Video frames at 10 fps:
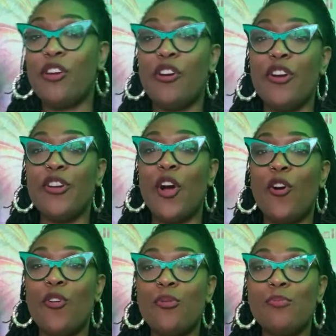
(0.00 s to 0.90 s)
your current
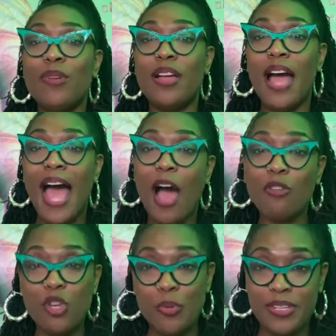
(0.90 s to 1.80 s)
home
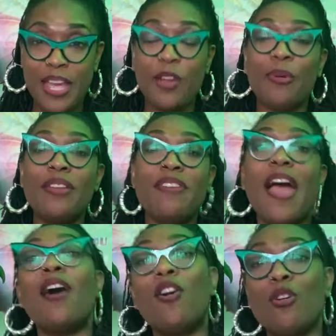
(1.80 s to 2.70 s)
how you would decorate
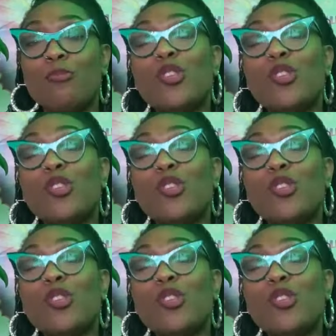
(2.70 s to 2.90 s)
that home.